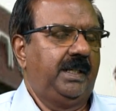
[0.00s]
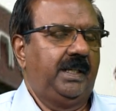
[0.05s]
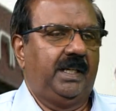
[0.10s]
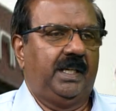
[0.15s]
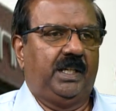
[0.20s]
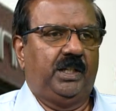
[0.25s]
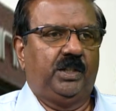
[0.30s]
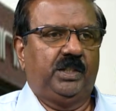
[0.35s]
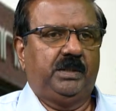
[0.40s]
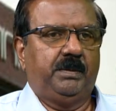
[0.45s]

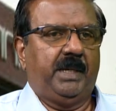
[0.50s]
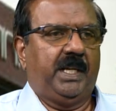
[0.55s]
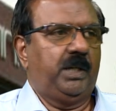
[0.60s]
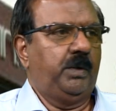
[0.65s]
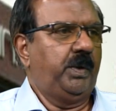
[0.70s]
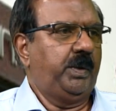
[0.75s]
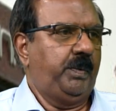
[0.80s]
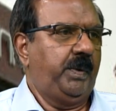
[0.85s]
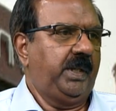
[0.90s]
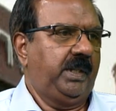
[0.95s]
And it doesn't matter
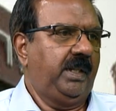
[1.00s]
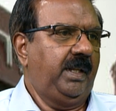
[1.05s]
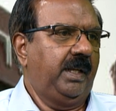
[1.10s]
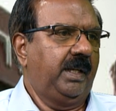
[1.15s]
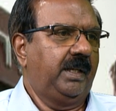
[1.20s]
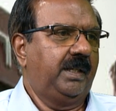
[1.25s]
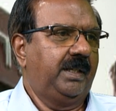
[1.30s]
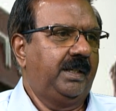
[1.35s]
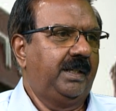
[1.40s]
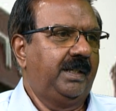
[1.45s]
what we
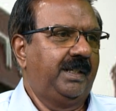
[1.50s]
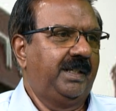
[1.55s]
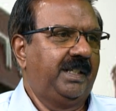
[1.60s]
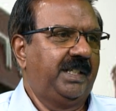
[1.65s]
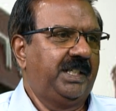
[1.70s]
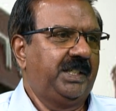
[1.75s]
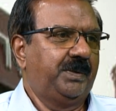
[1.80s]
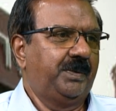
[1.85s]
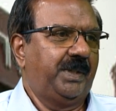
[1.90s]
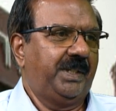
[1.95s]
think,
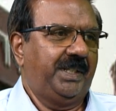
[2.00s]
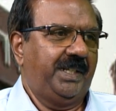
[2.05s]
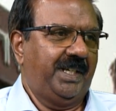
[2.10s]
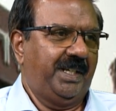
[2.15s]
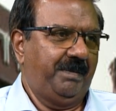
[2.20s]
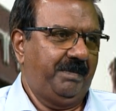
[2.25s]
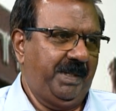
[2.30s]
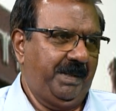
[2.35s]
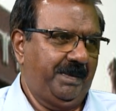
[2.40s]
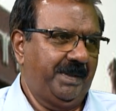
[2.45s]
is what the
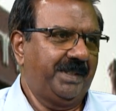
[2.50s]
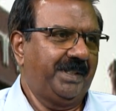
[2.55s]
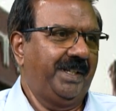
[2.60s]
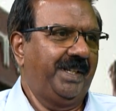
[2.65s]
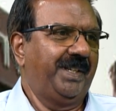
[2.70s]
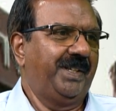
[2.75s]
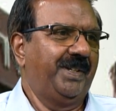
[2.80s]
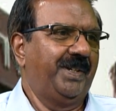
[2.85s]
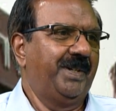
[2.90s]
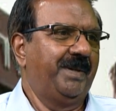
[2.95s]
other people
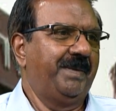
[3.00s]
think,